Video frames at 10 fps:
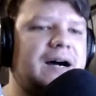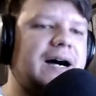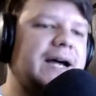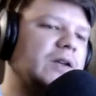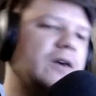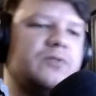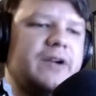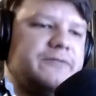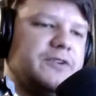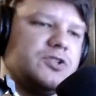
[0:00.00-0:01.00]
I love
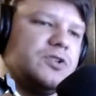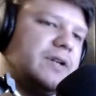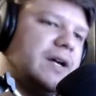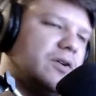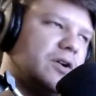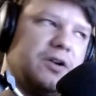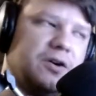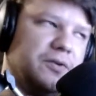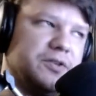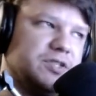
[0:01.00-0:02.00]
Ray Fisher and Gal Gadot
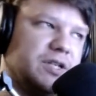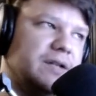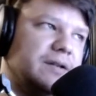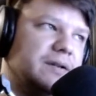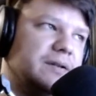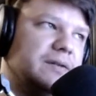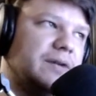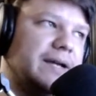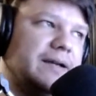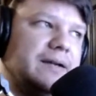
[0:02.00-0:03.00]
all of a sudden,
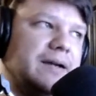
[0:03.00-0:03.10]
right?